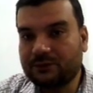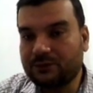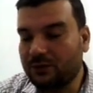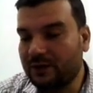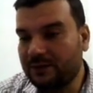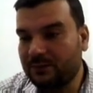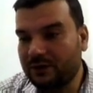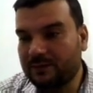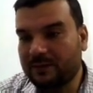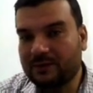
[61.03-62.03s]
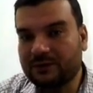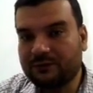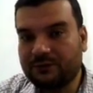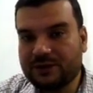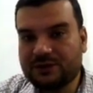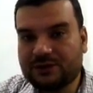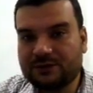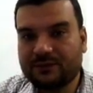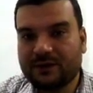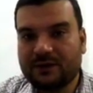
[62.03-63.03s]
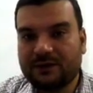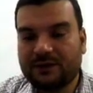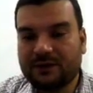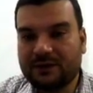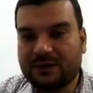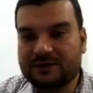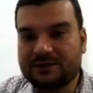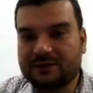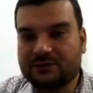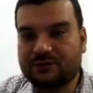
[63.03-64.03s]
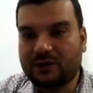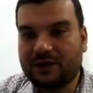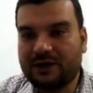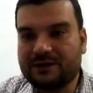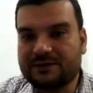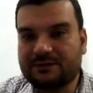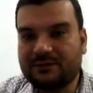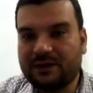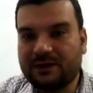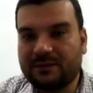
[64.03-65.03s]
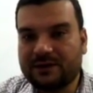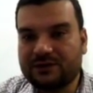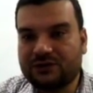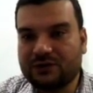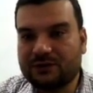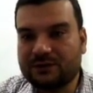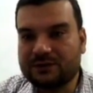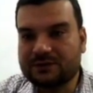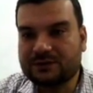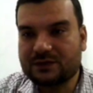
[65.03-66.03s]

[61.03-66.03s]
you know any poem about the fish? Here are some drawings made by children.